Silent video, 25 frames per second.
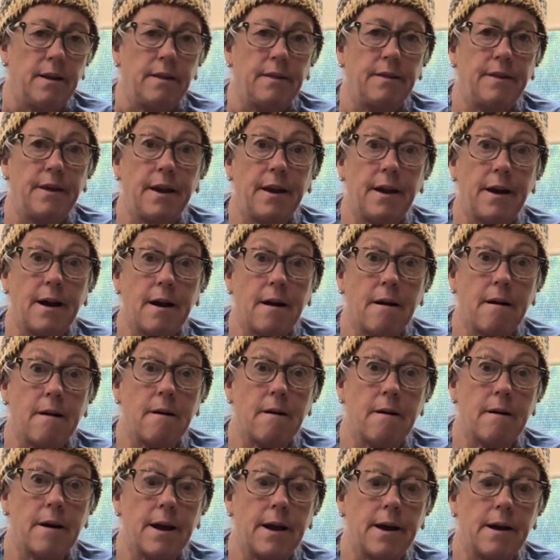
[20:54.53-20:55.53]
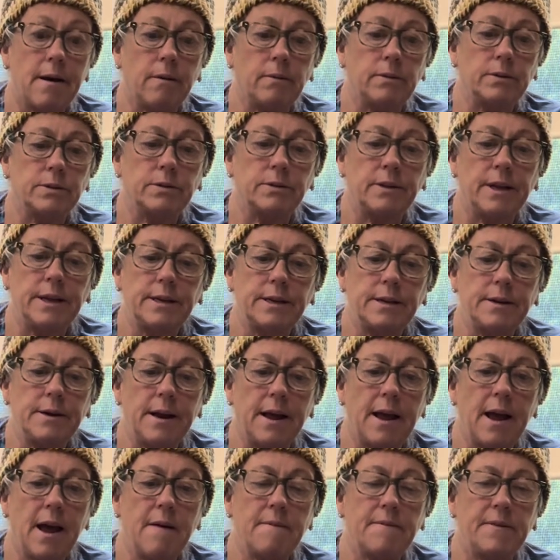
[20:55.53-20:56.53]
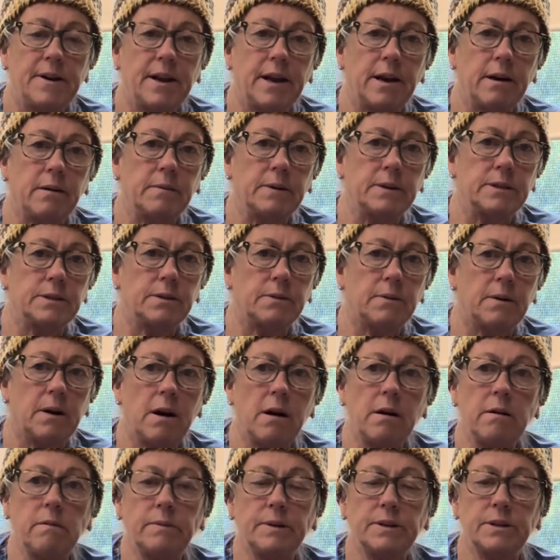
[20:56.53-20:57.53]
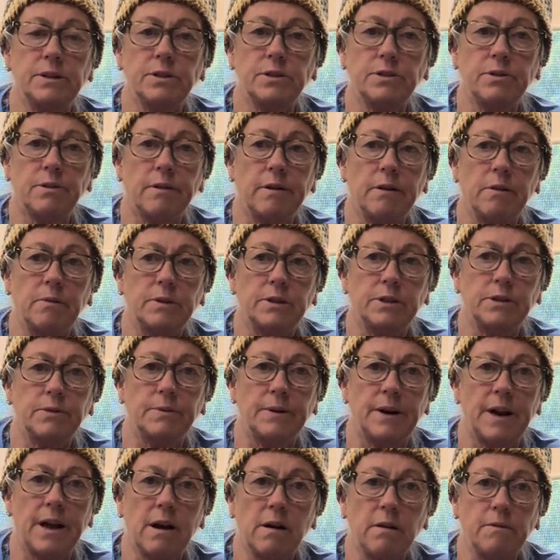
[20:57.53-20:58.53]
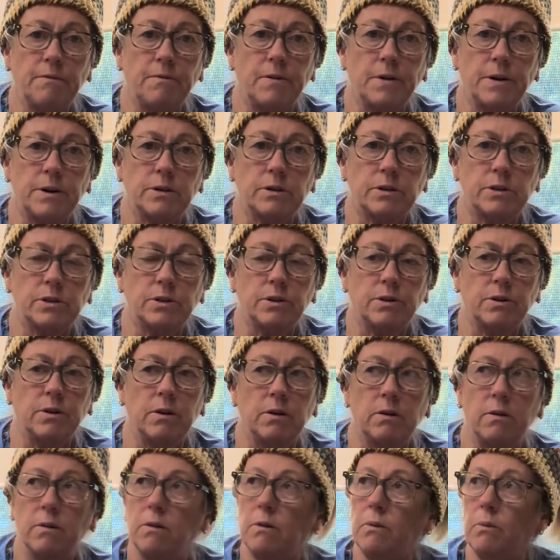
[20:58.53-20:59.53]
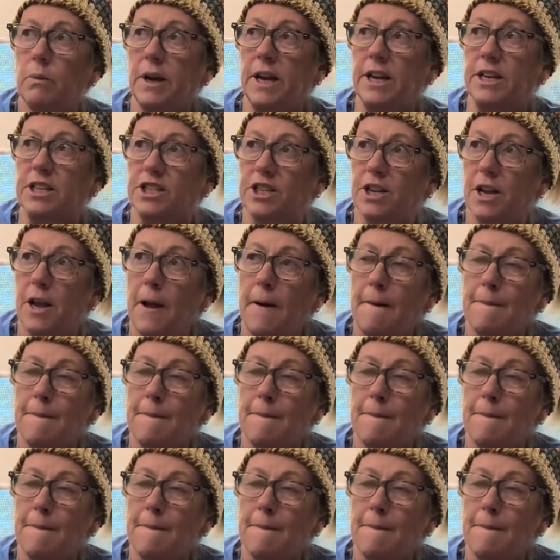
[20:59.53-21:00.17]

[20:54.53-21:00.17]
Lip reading: they are out. They didn't have any. I went to a hardware store. I went to an outfitter store, which,